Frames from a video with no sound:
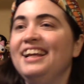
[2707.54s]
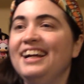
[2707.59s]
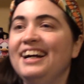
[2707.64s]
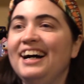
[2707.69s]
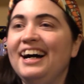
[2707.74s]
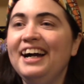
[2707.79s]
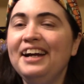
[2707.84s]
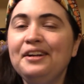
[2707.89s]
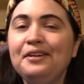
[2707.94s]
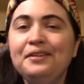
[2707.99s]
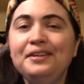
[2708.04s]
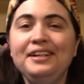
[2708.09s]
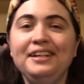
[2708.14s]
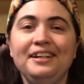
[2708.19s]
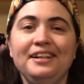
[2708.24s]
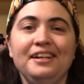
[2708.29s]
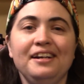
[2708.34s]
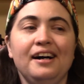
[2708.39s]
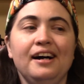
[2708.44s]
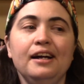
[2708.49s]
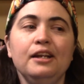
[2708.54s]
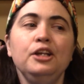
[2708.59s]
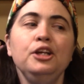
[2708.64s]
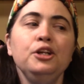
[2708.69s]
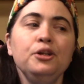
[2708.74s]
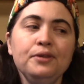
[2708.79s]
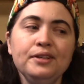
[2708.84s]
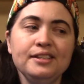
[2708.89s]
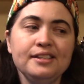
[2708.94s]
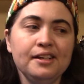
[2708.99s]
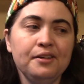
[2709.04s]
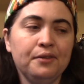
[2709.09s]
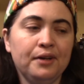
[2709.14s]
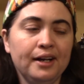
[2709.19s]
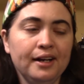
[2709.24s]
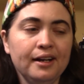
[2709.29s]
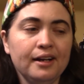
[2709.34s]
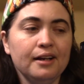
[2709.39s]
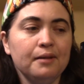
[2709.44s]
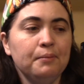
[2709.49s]
I don't need a yacht. You know what's
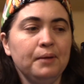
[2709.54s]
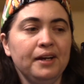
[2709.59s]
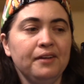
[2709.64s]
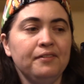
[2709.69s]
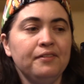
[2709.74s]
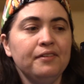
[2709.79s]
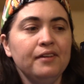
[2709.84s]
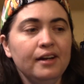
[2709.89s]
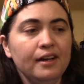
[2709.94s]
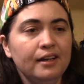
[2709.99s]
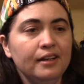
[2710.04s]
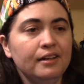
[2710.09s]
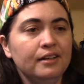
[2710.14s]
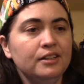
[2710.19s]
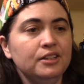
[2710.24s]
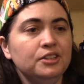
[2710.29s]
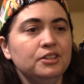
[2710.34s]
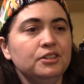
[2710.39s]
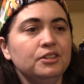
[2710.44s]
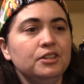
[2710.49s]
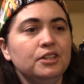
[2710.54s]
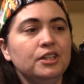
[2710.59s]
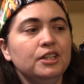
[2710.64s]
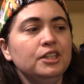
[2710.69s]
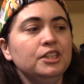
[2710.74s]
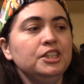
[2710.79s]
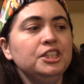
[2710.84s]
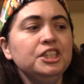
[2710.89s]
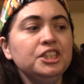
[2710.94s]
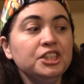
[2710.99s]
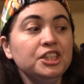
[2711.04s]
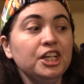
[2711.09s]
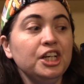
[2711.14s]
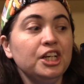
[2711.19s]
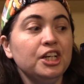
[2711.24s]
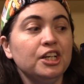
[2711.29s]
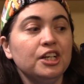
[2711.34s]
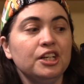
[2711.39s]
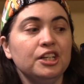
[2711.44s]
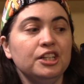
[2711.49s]
ironic? My friend, she's
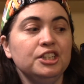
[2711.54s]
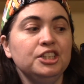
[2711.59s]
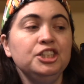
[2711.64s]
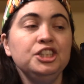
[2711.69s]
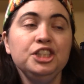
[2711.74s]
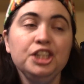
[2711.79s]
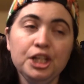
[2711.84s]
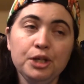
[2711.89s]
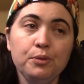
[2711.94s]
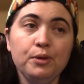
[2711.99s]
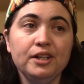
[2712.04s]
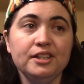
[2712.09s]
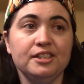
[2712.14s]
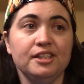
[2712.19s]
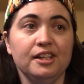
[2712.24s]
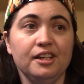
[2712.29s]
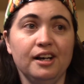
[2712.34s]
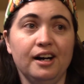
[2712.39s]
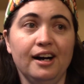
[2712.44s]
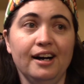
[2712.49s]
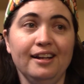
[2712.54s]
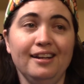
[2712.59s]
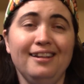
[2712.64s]
like, she wants a yacht.